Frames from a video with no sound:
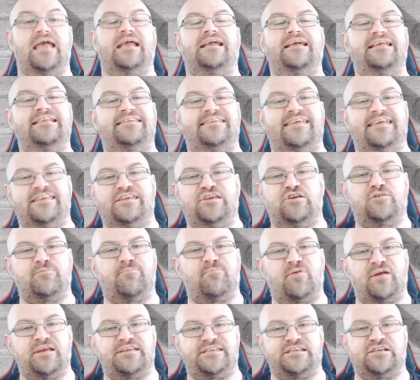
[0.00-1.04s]
continued
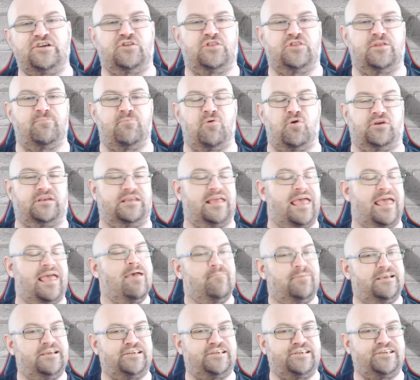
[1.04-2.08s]
pressing on the point,
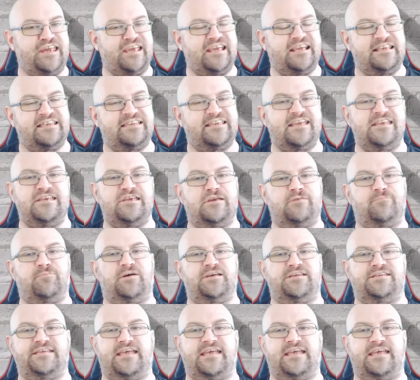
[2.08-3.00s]
because she continued by